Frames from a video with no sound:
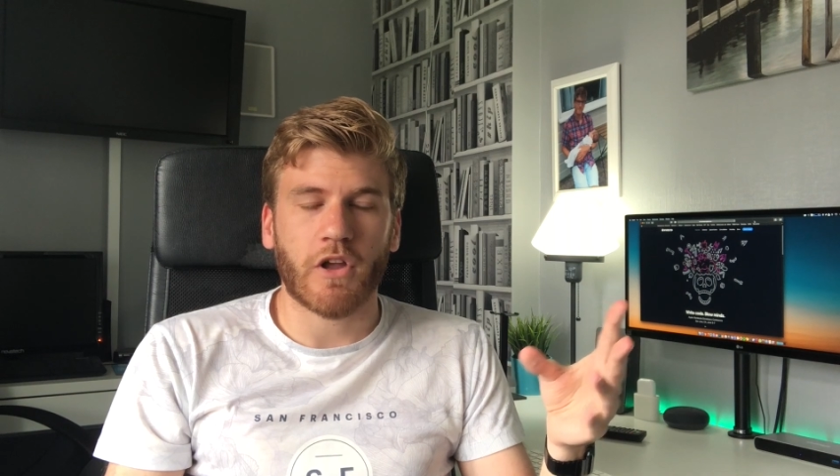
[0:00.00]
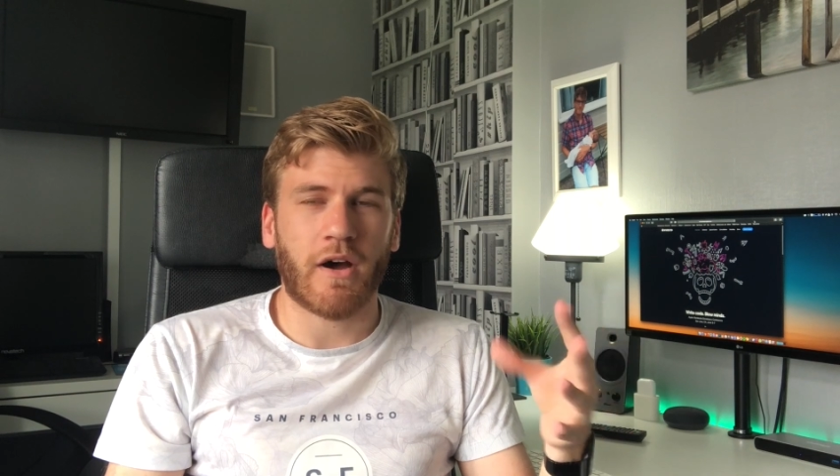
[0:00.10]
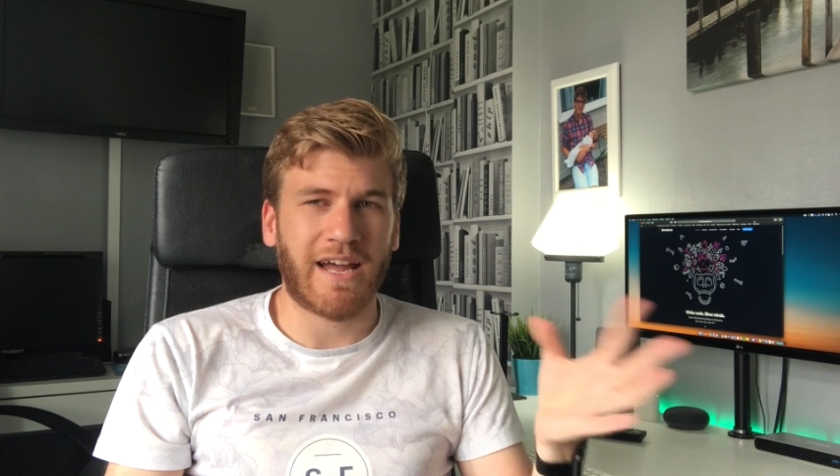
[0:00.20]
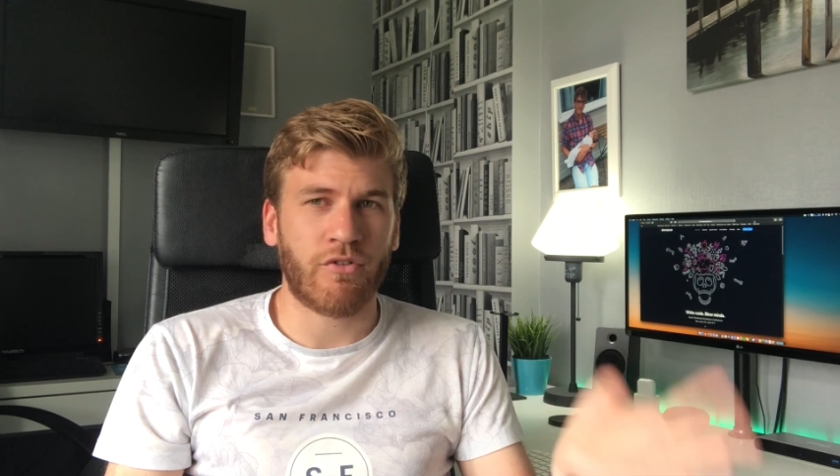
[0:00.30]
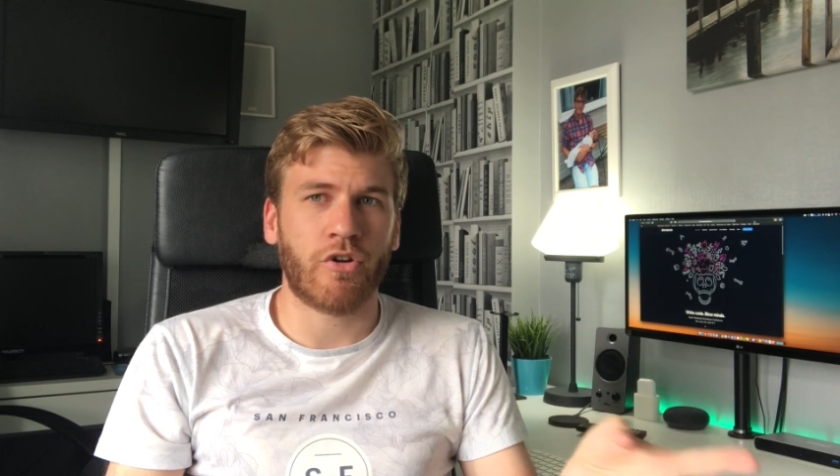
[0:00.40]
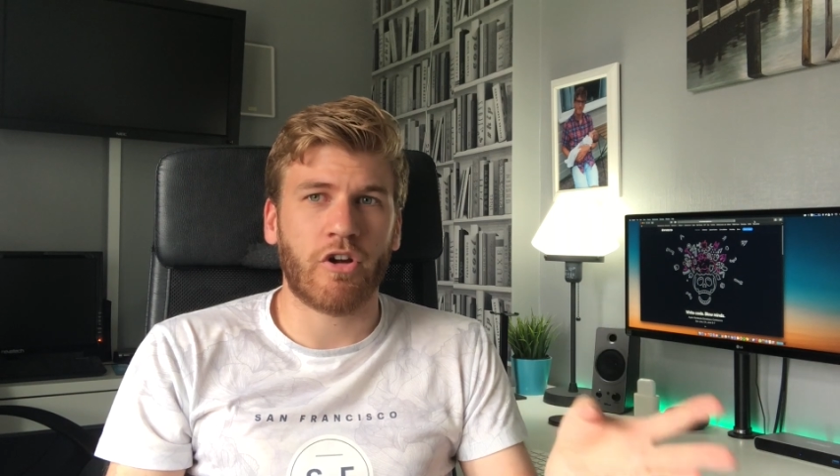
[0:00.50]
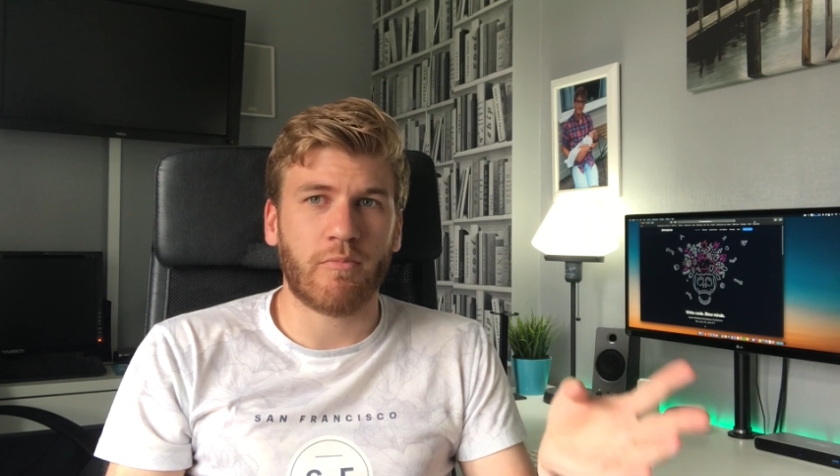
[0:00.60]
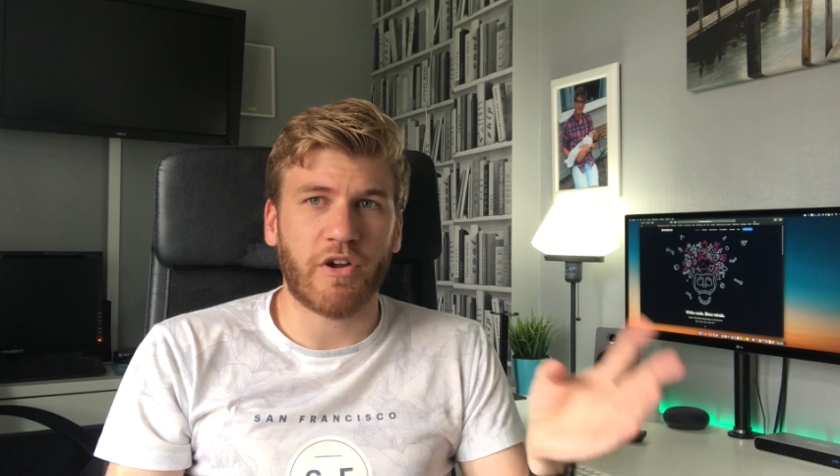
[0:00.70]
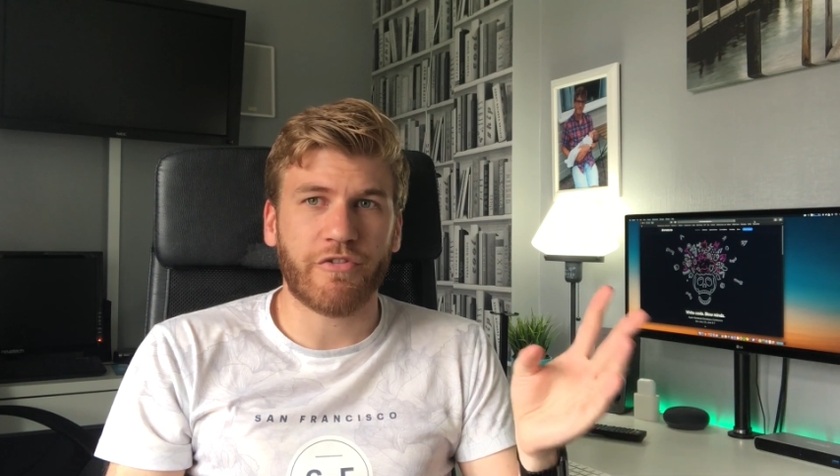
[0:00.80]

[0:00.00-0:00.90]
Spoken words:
haven't got it on my